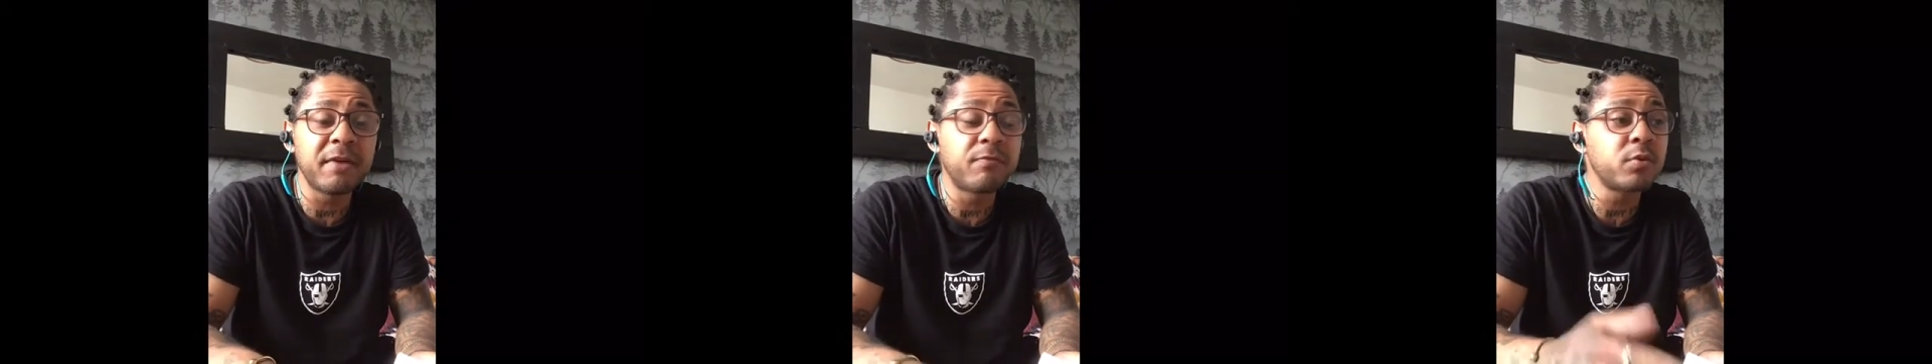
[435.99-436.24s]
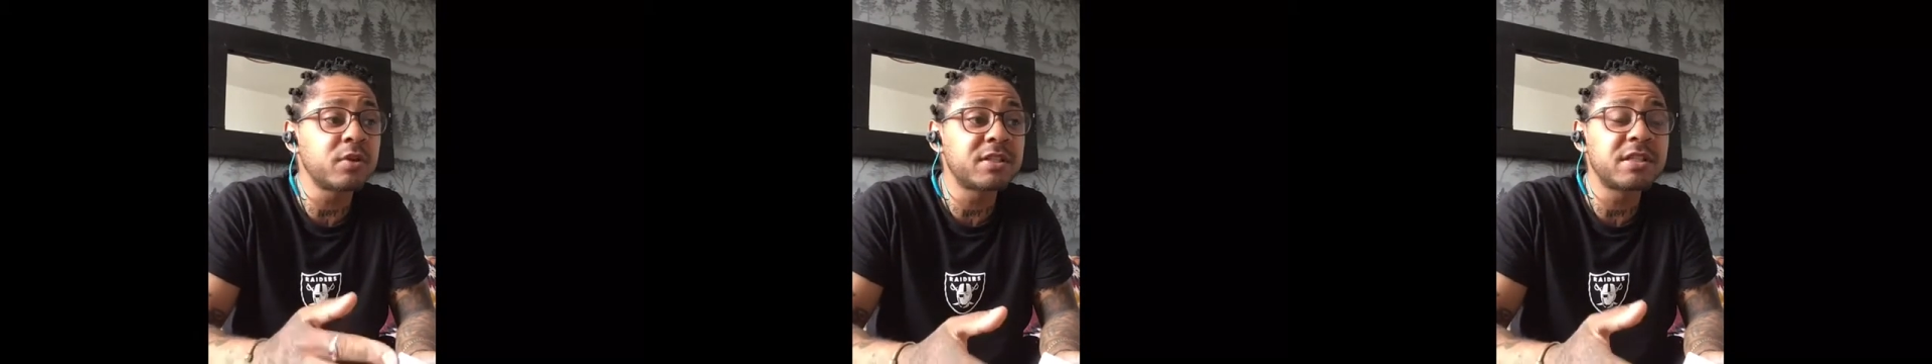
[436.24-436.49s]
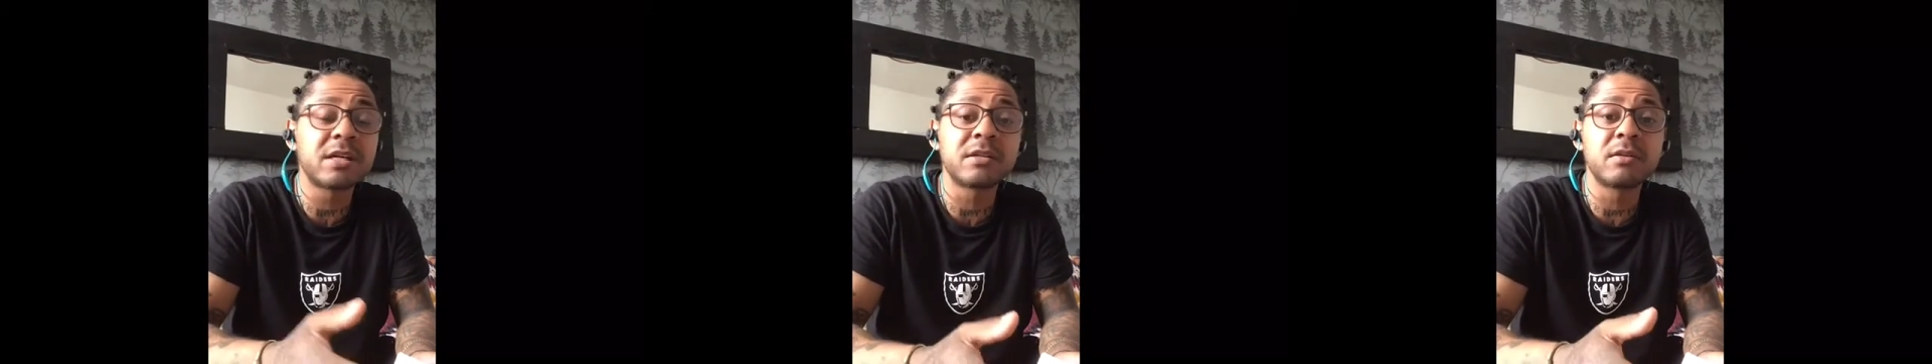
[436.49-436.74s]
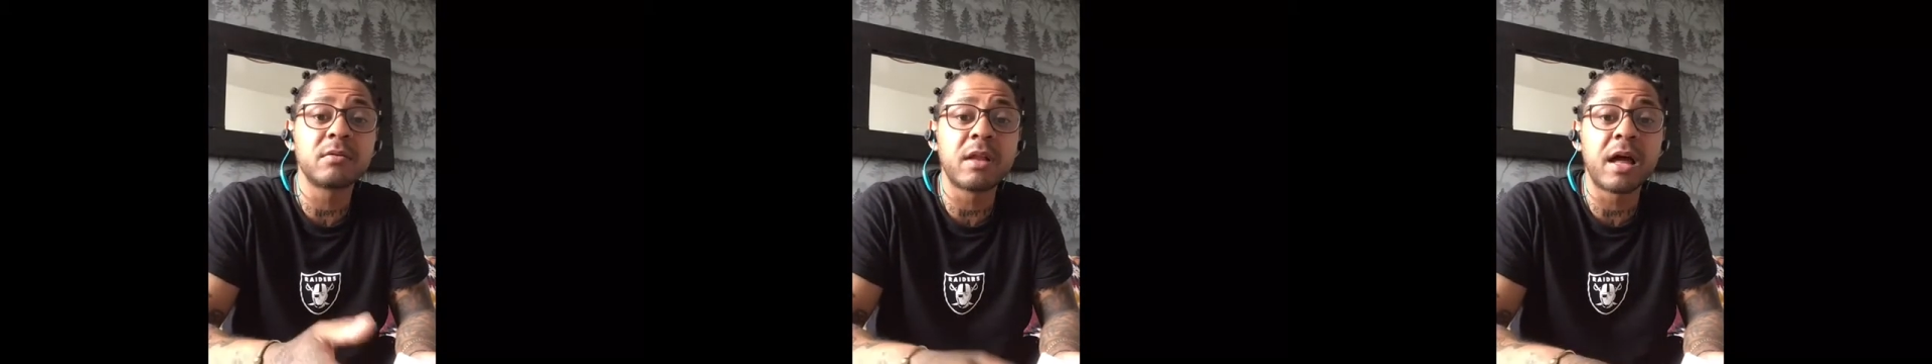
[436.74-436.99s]
If you want to sit,
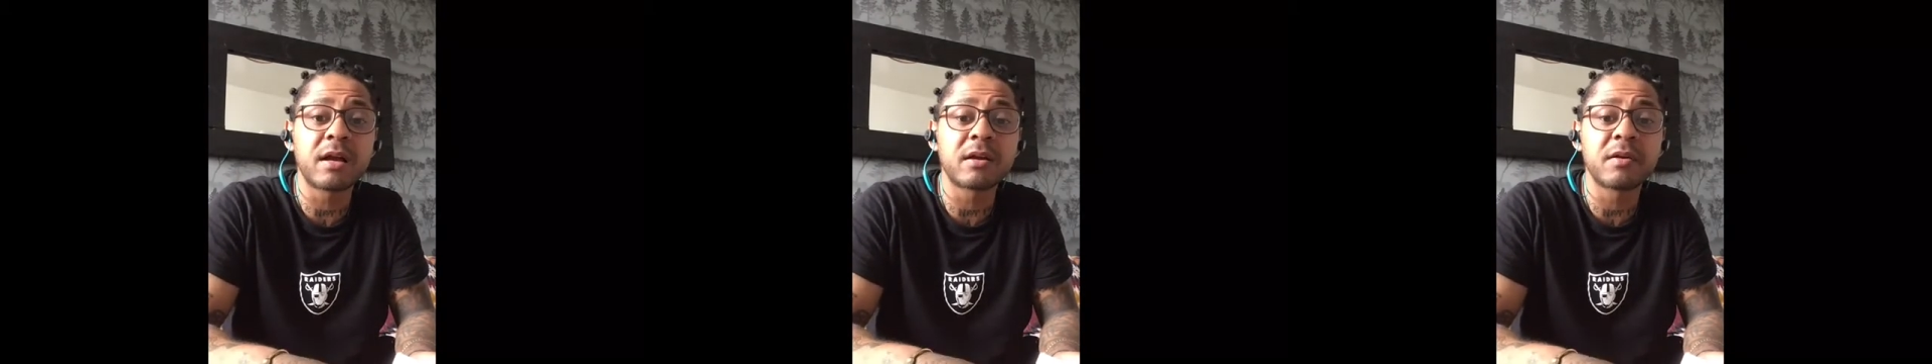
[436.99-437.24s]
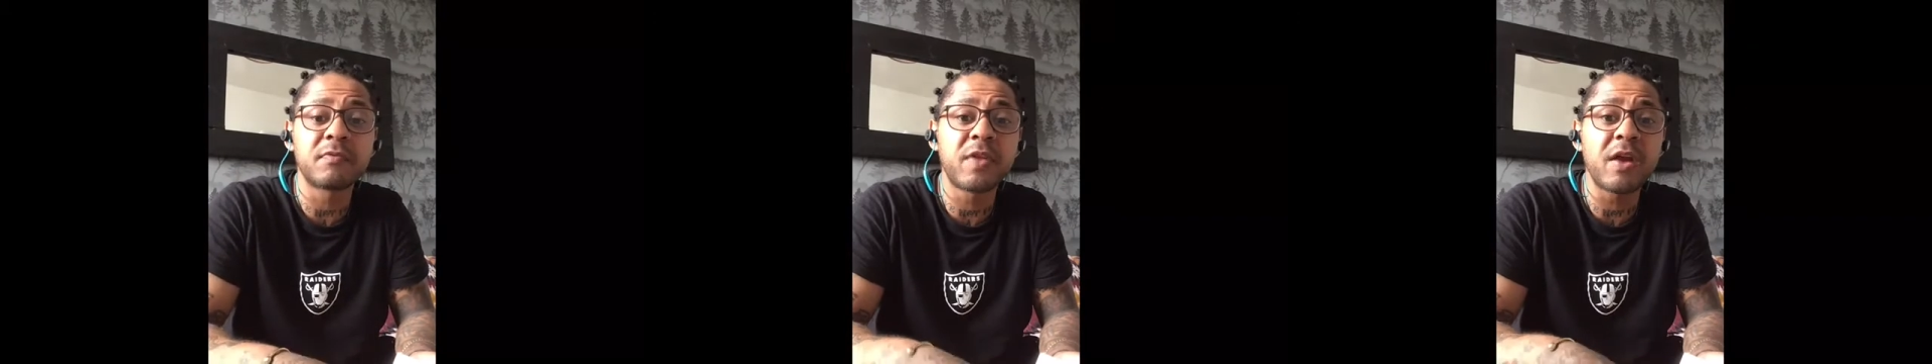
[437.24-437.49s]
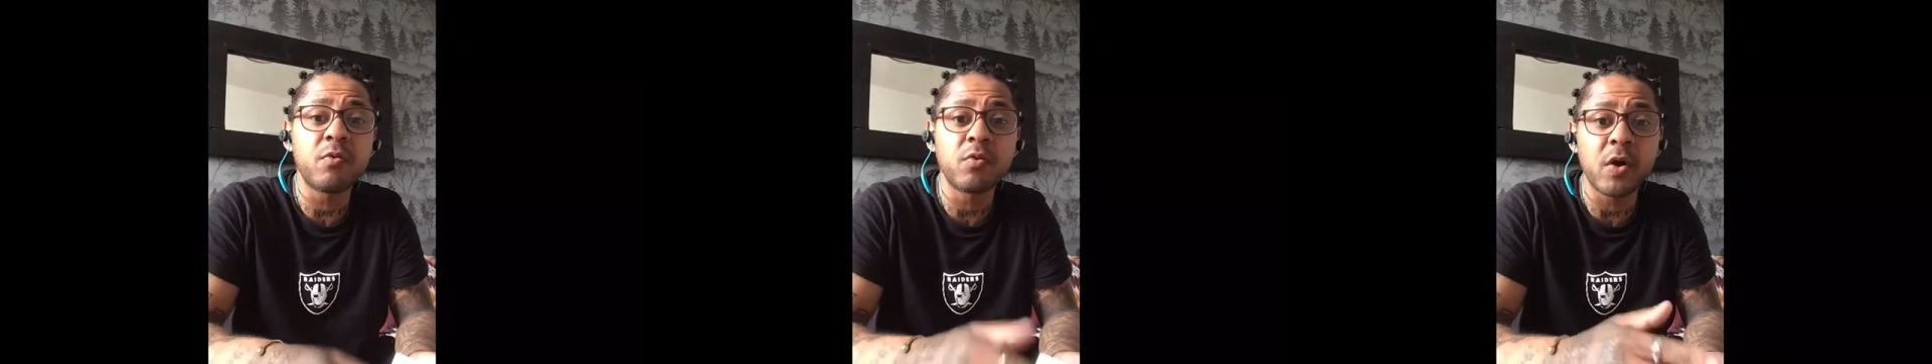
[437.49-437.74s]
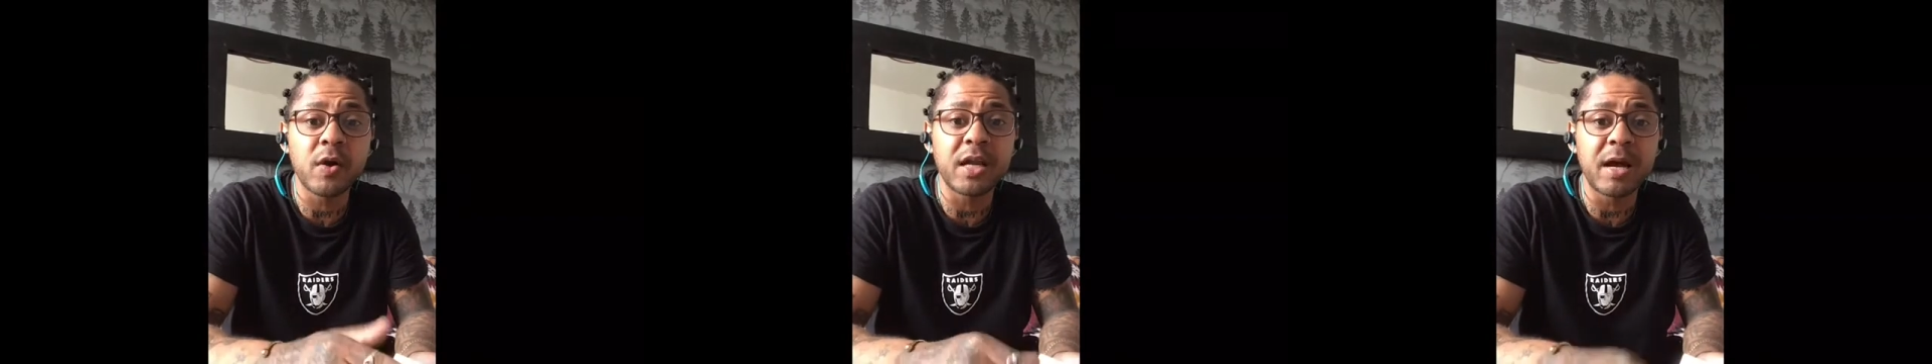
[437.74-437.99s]
like, if they're all going